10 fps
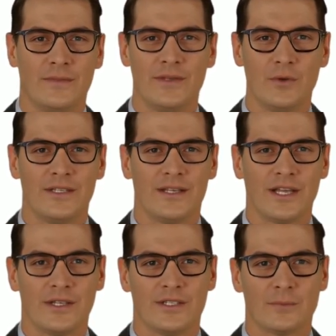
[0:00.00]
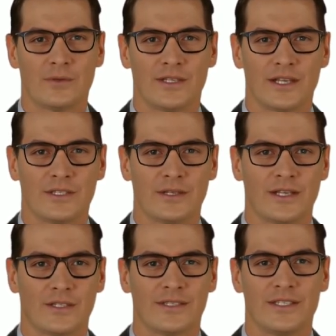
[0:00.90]
was intended to protest
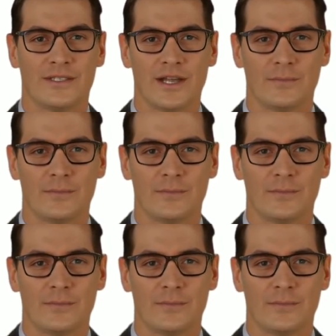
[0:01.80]
against the salt